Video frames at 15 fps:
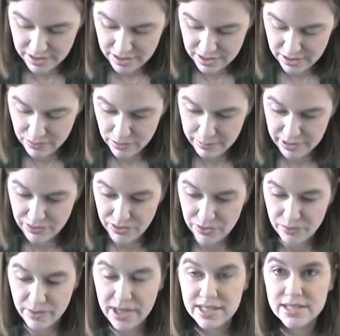How about the
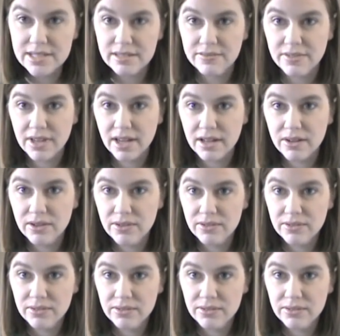rest of Gecko?